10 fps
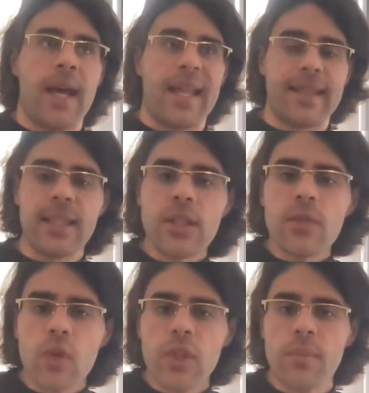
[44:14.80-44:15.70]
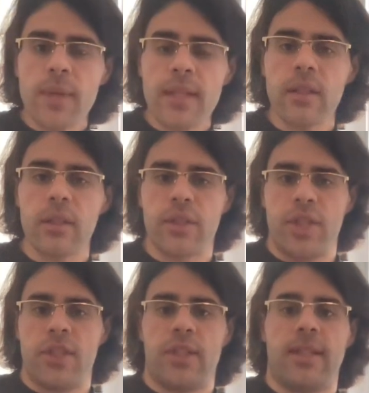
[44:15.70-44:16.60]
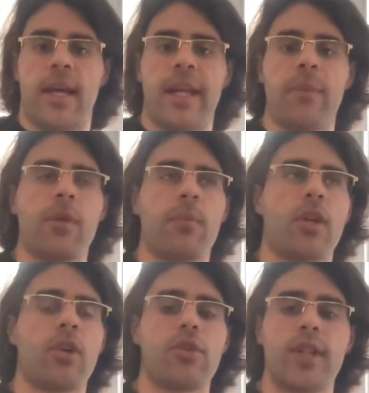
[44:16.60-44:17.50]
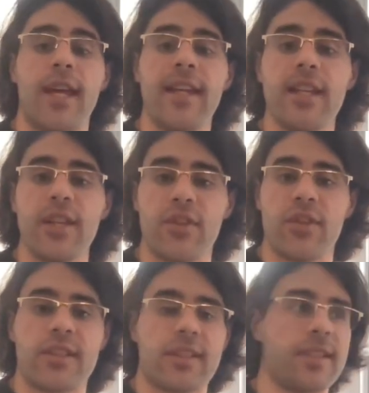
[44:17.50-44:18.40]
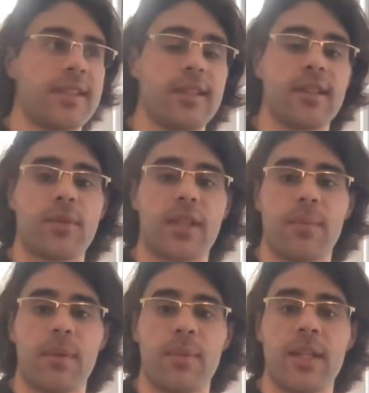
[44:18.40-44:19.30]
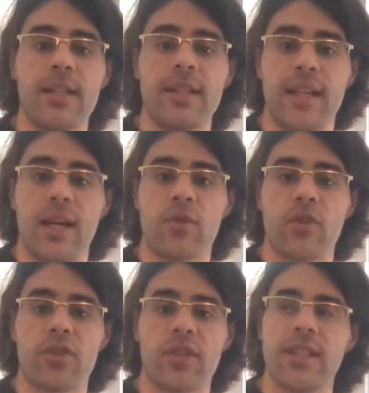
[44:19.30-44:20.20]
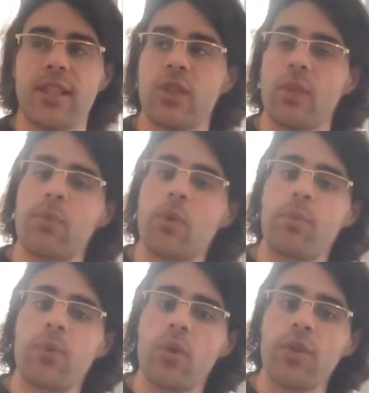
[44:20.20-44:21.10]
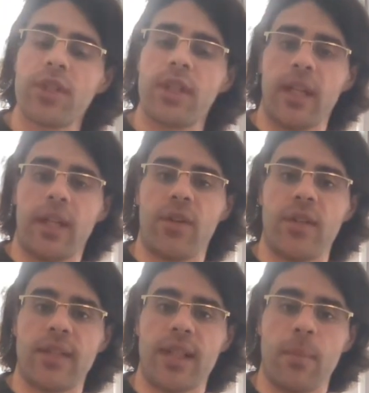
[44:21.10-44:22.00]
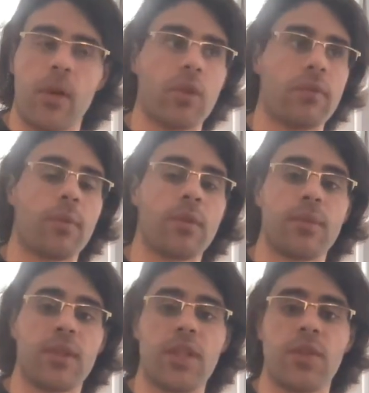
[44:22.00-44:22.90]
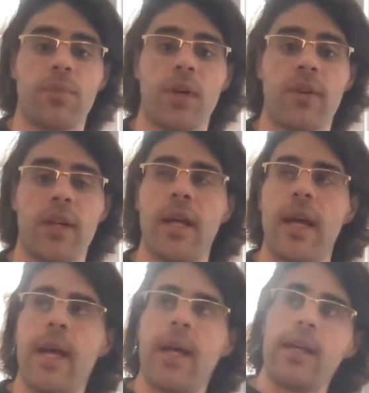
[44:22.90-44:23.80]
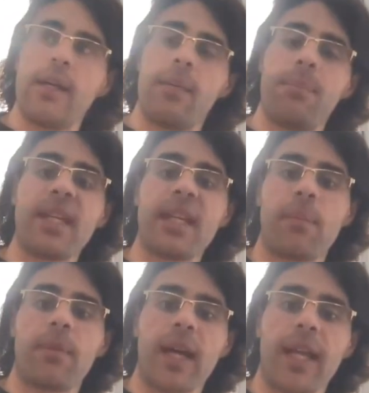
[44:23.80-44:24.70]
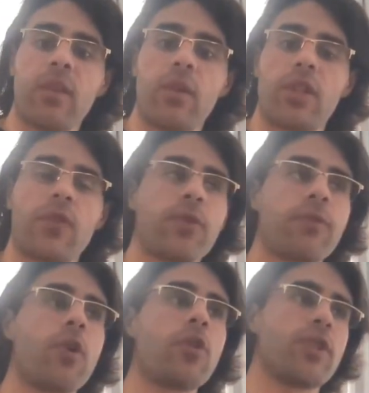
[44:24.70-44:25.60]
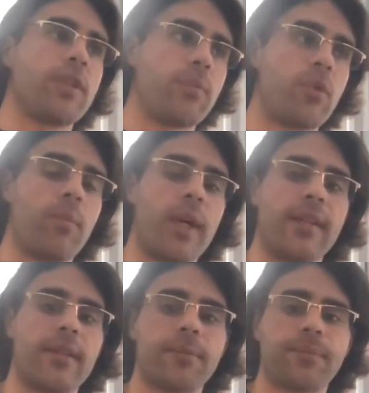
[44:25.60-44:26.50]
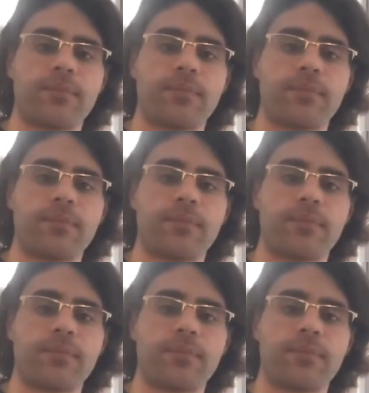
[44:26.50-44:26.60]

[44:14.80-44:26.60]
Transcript: And this fundamentally changes the dynamic, because any increase in the system's capability now translates into a proportional increase in the amount of optimization power being applied to its further improvement.